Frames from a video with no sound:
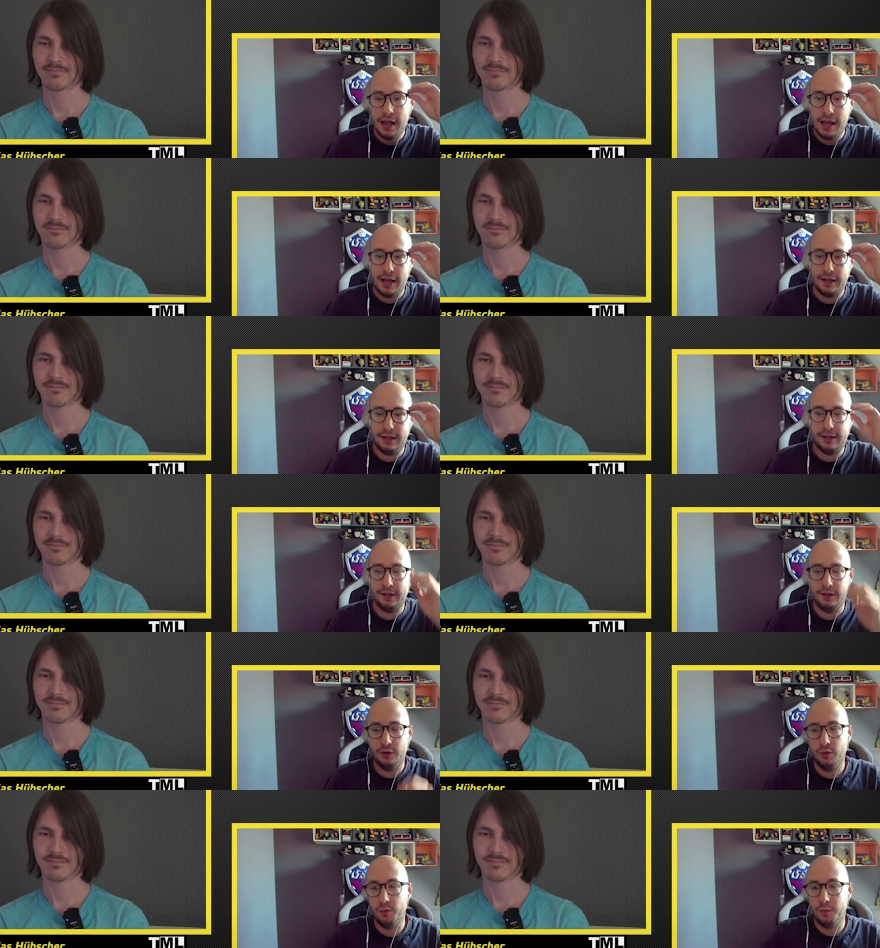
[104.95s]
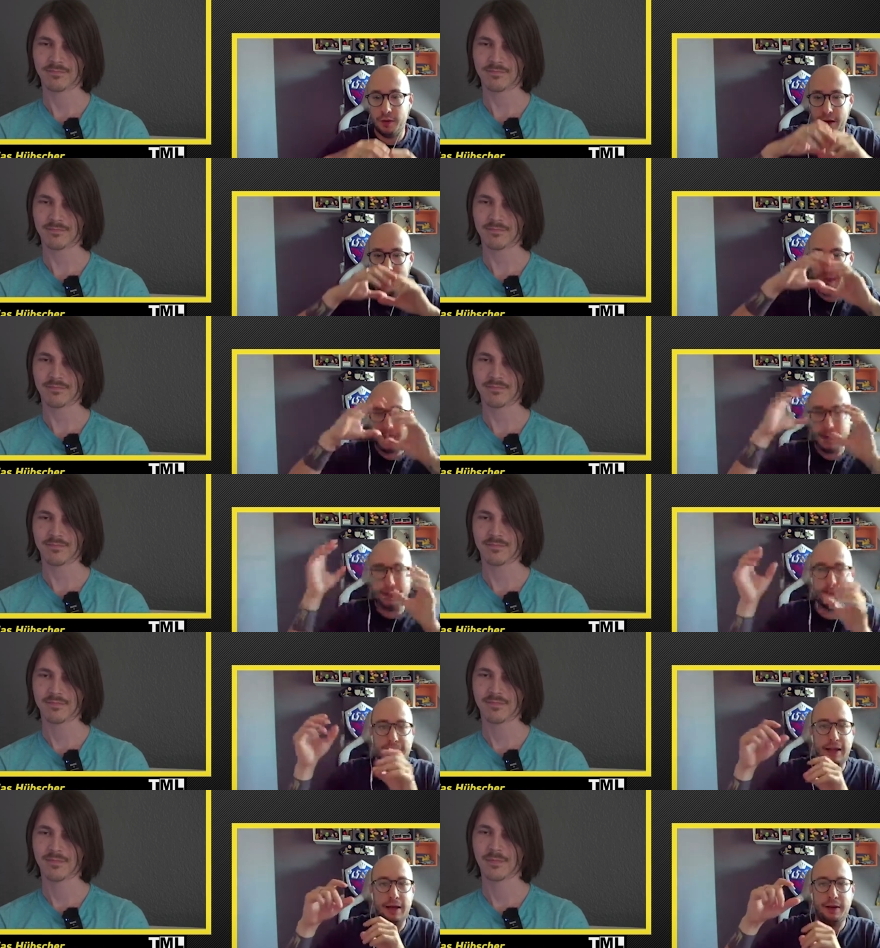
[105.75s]
Speaker 1: and the new uh,
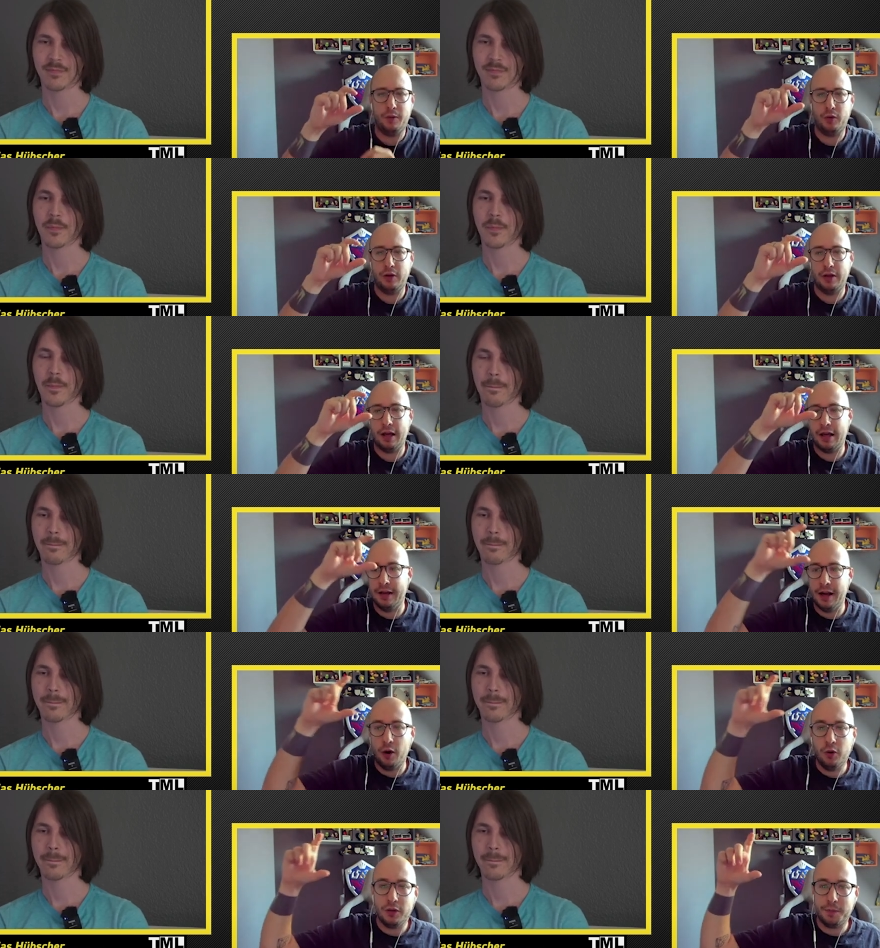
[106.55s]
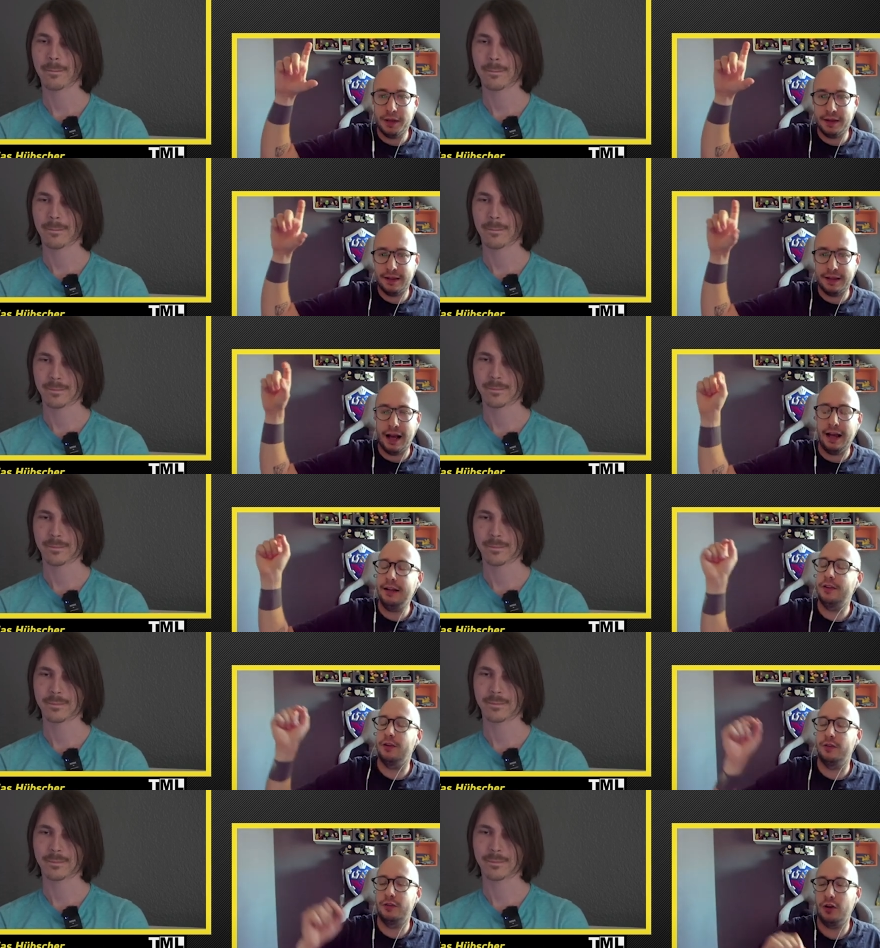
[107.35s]
uh, announcement
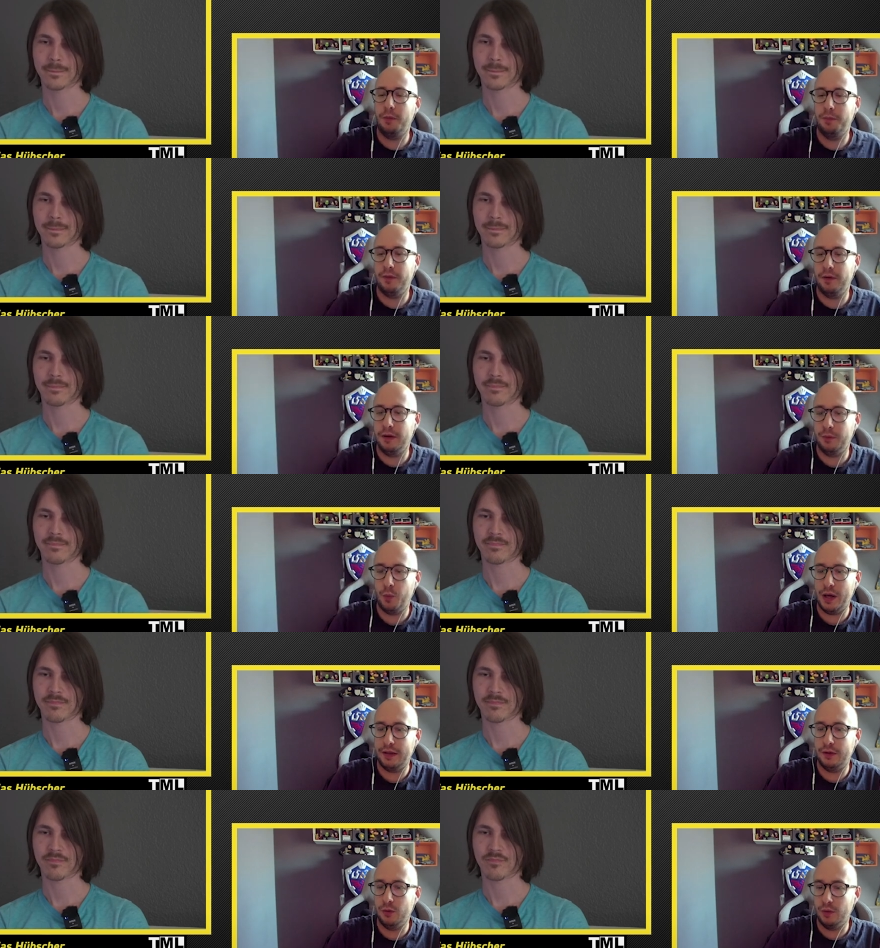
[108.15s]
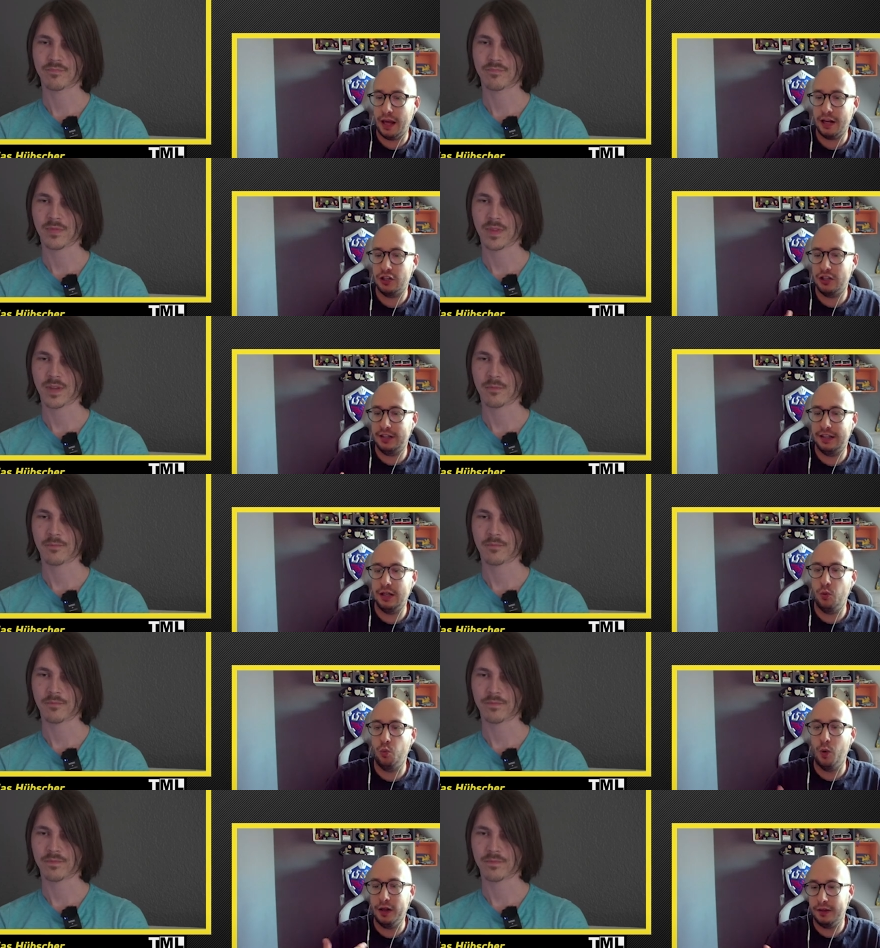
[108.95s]
signs on top uh, where you actually see
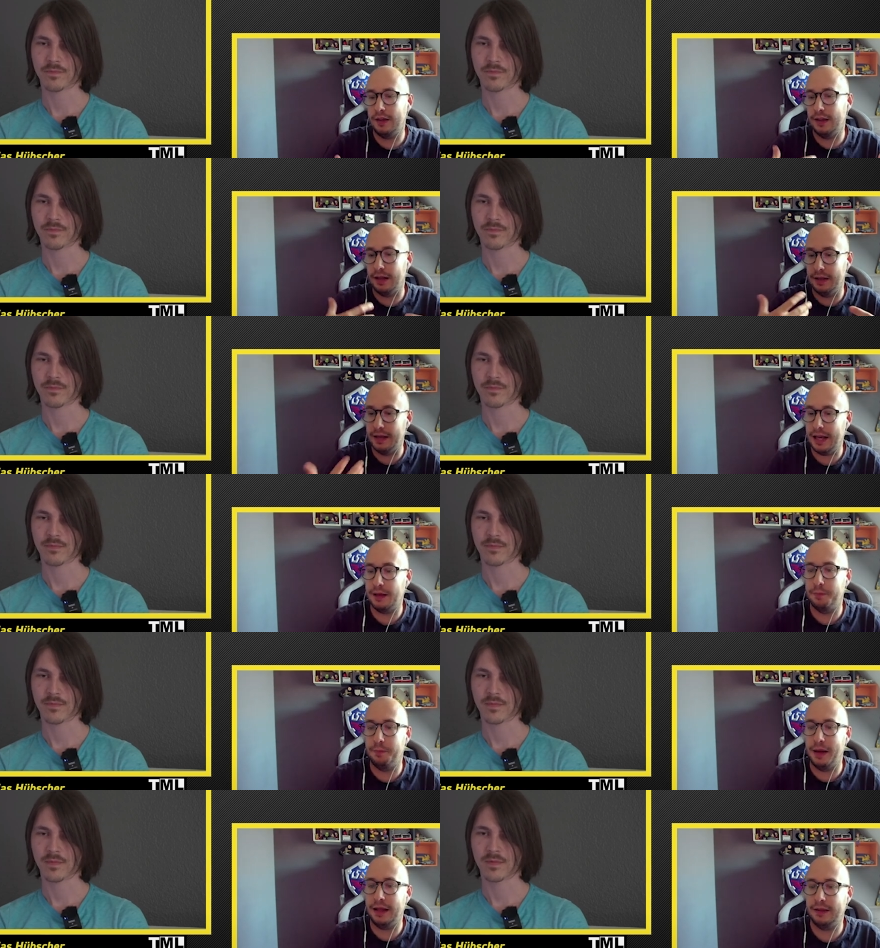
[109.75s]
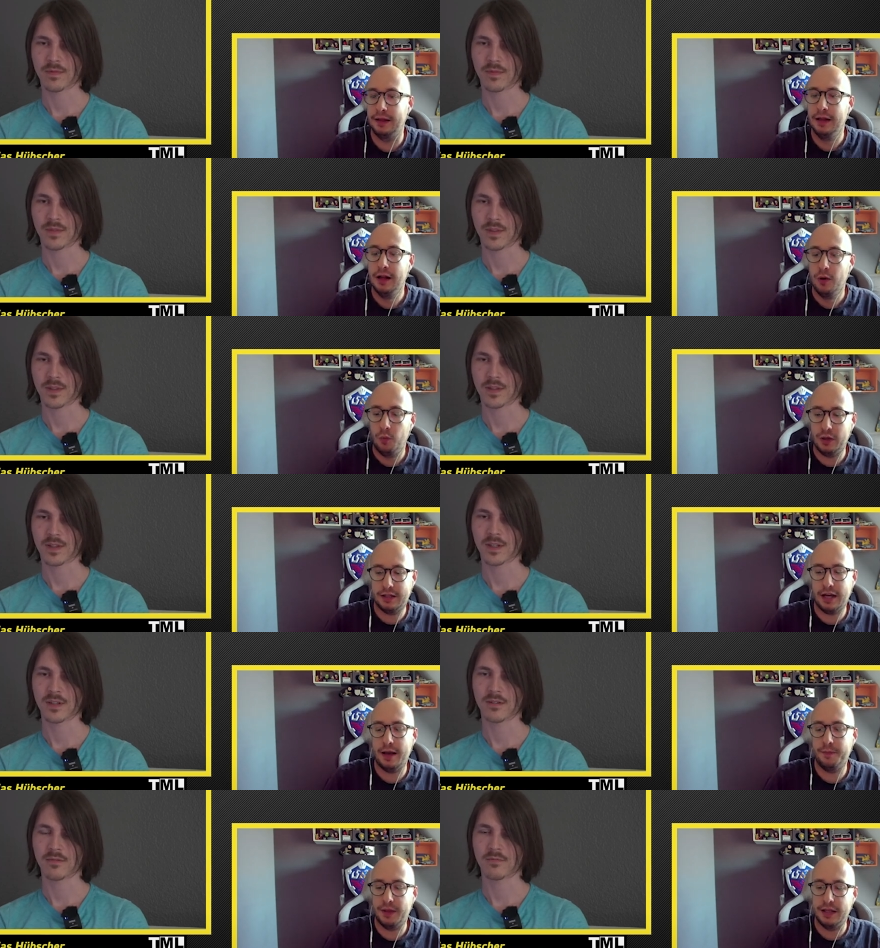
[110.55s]
once the next bus, what
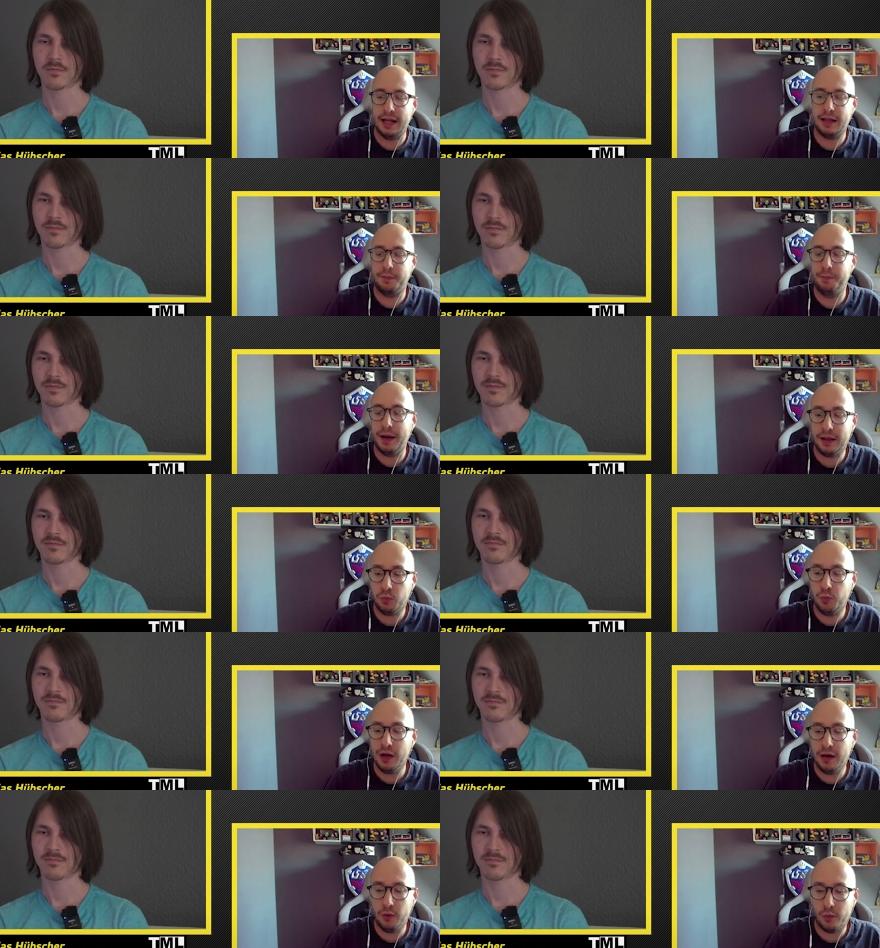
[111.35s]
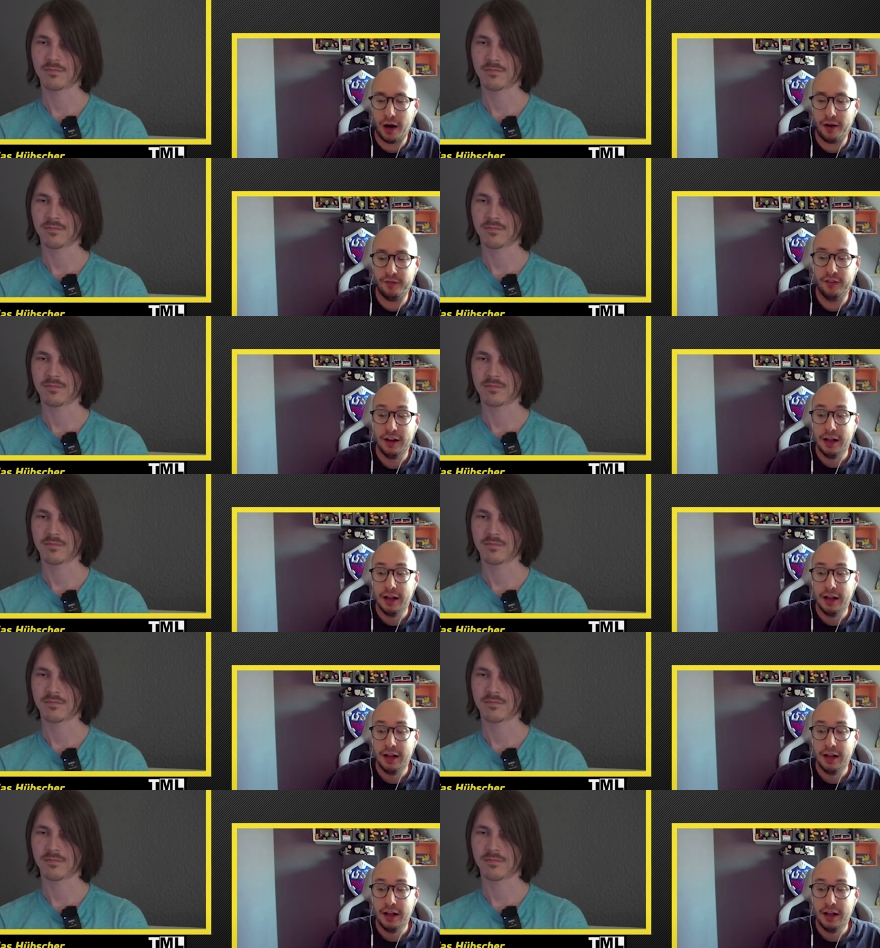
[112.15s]
time the next bus will arrive,